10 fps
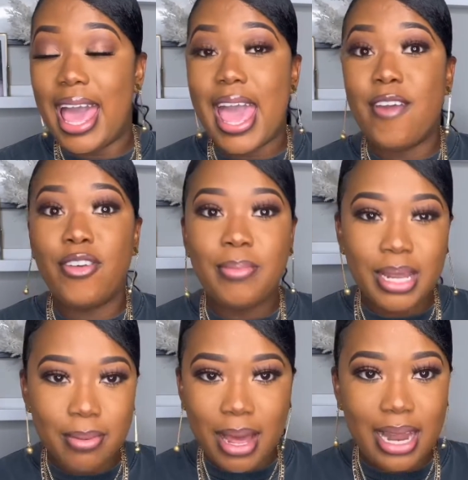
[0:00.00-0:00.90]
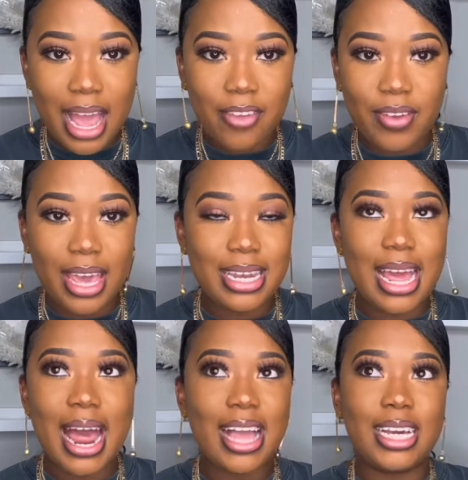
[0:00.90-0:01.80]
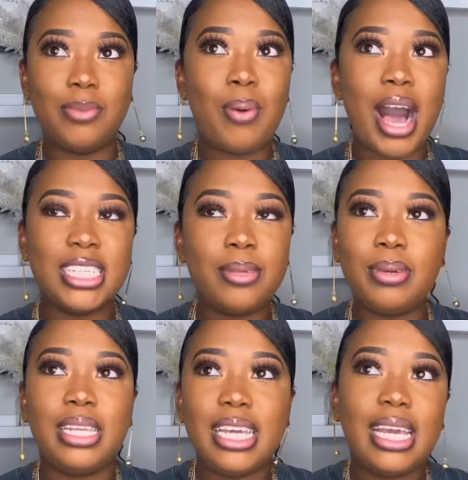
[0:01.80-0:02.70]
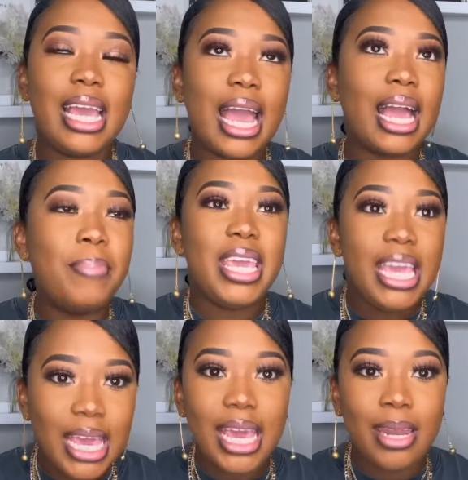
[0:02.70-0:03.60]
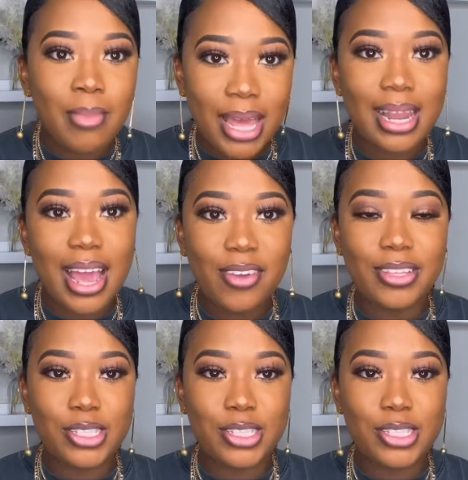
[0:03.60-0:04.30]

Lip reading: ever been in my life and that I could possibly be in my life.